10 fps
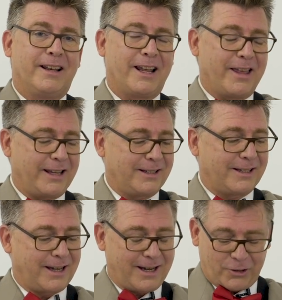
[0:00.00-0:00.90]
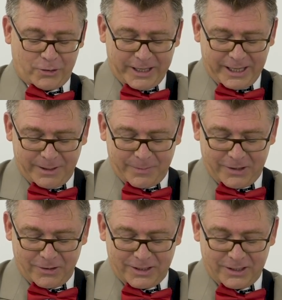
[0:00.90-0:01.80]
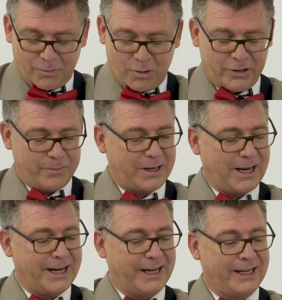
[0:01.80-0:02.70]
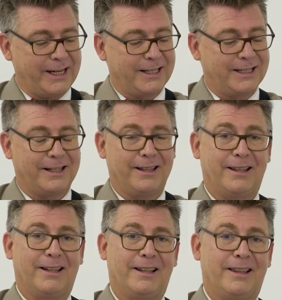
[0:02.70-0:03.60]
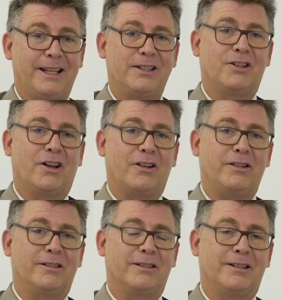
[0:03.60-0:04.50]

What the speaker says: Now that's tricky because what you're playing is this note,